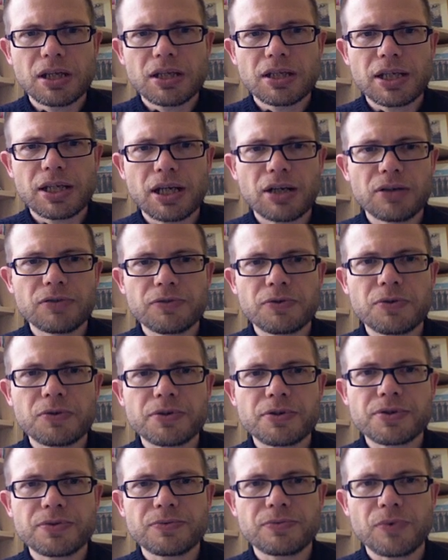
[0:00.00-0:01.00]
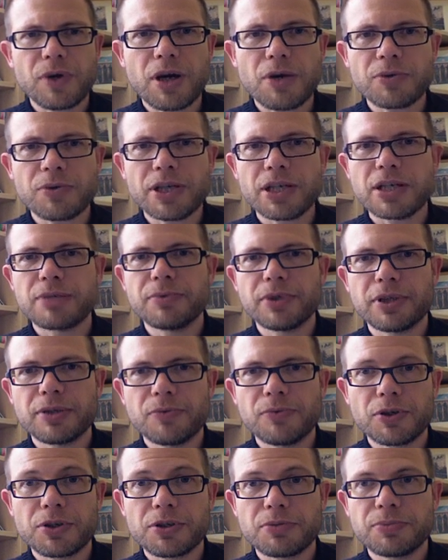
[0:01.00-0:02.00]
Now, of course, why would anybody
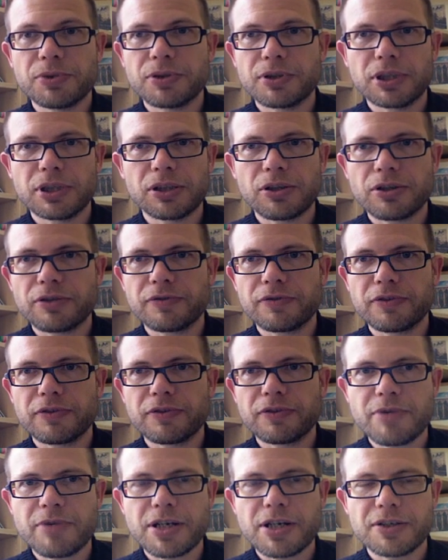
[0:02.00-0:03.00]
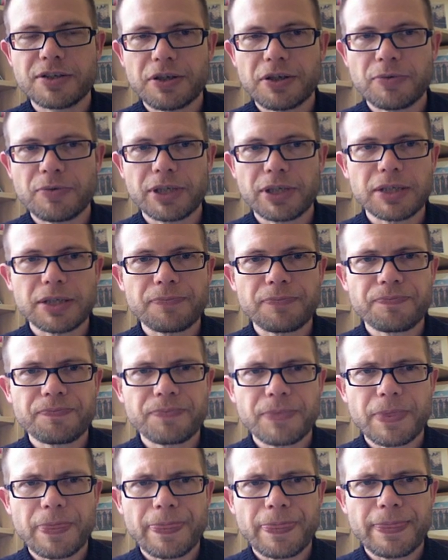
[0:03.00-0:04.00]
want to put a lot of information on a wiki?
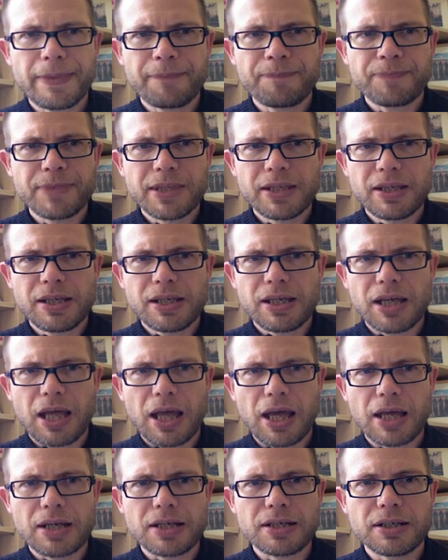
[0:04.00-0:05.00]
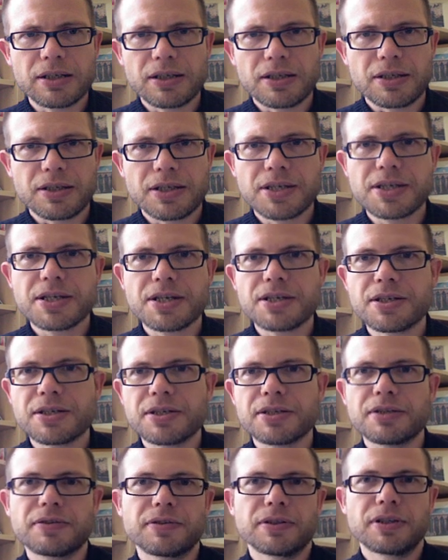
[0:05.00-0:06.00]
And this
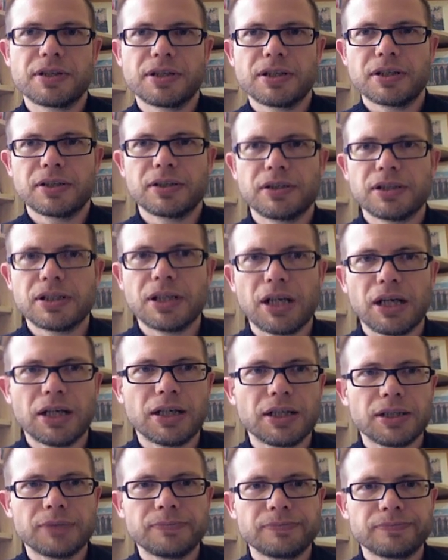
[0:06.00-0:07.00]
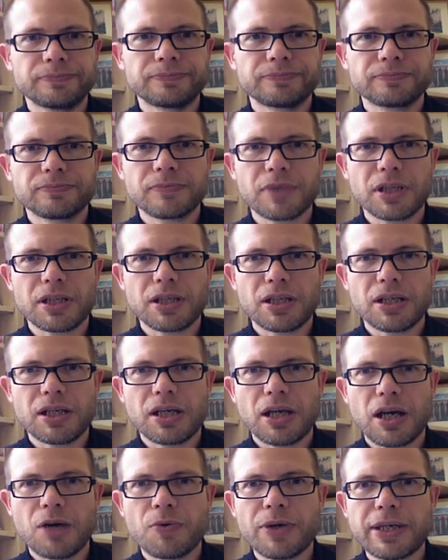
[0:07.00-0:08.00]
isn't um,
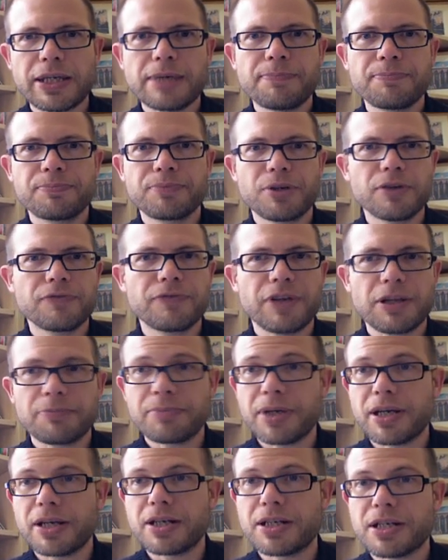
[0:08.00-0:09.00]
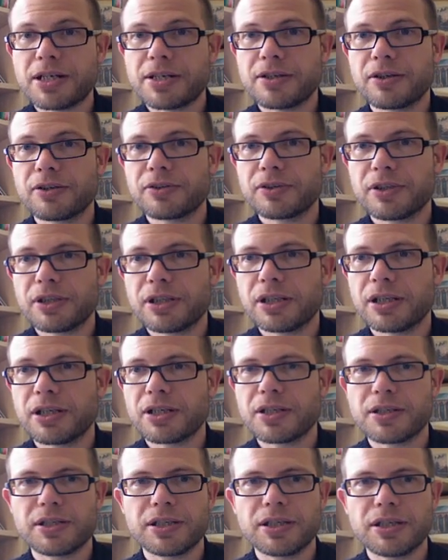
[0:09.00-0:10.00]
a wiki profile page is not uh,
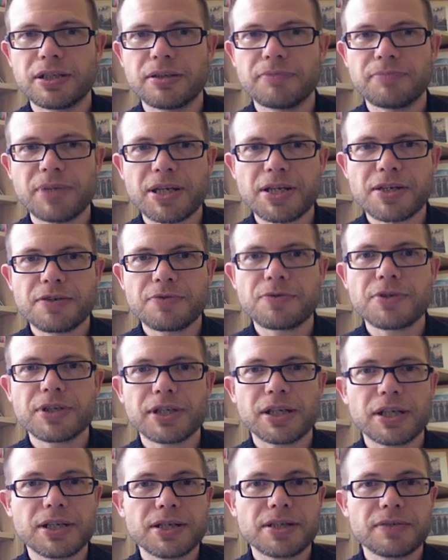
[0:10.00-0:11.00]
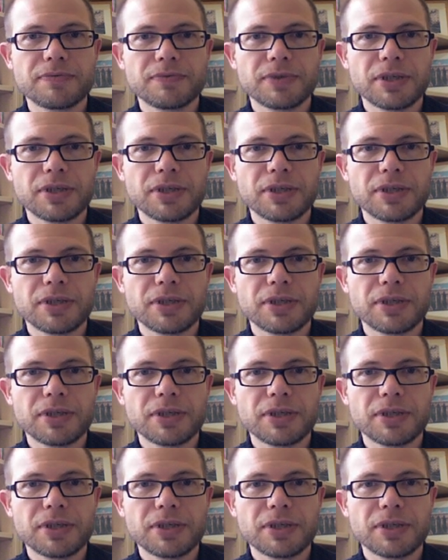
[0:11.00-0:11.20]
the best use case.